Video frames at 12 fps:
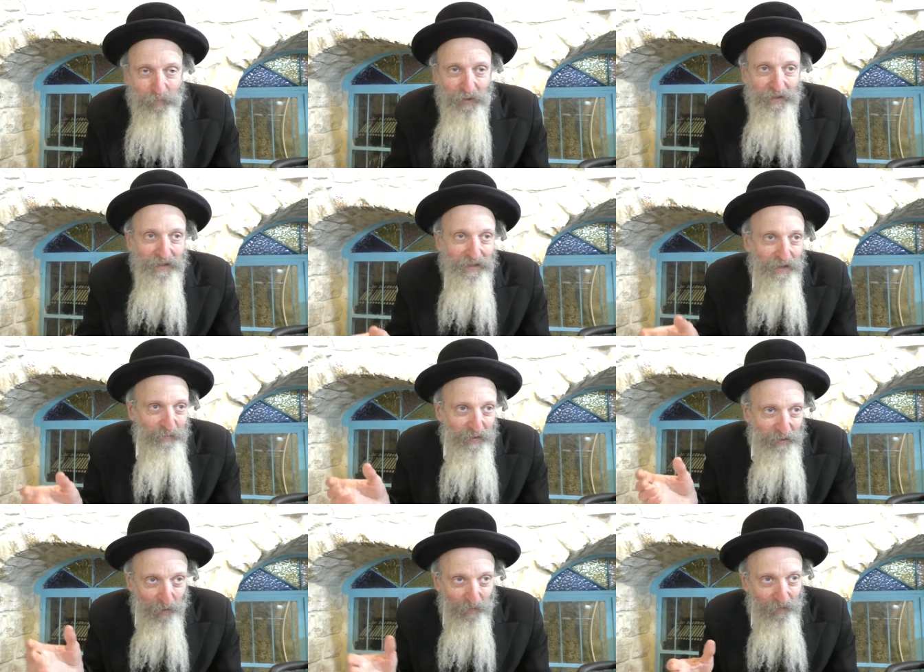This is that if
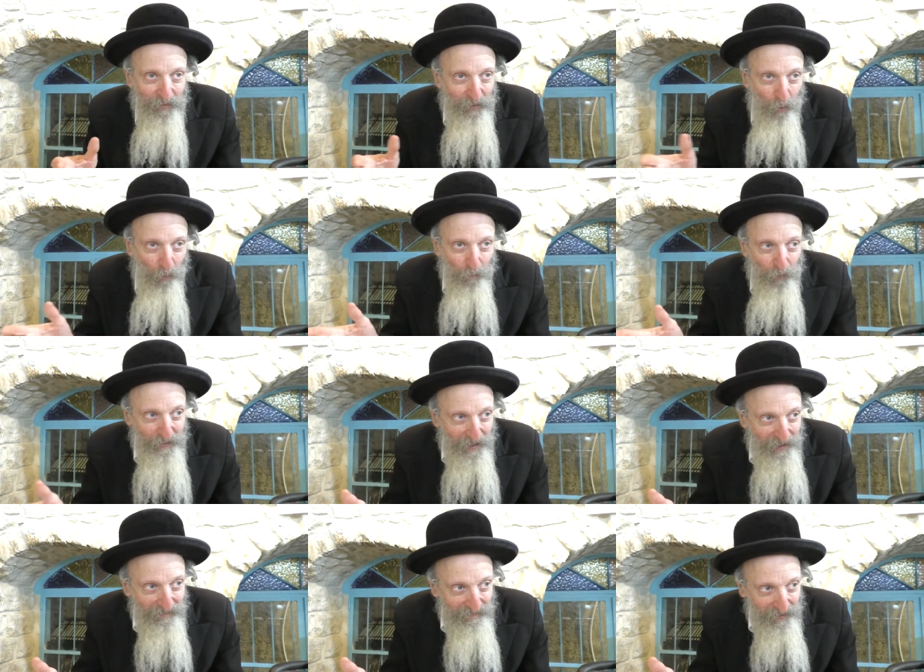it's if it's over
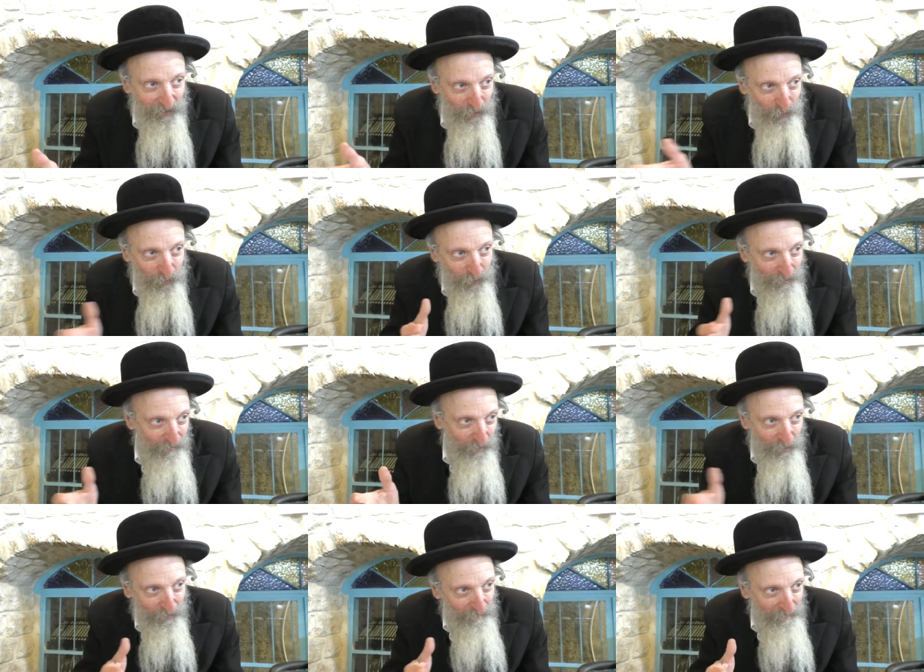ten, it's, you should you
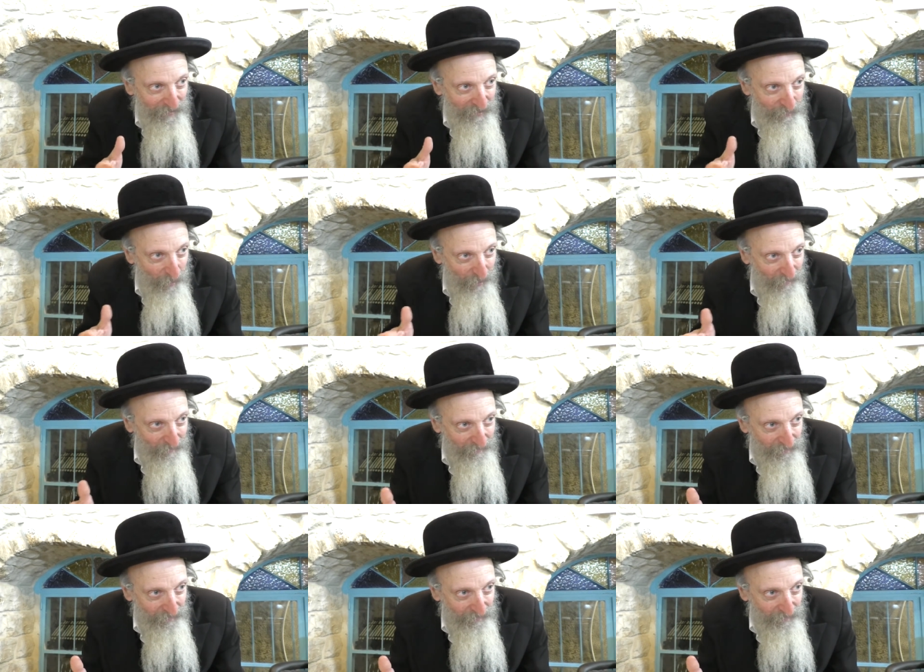should make it smaller.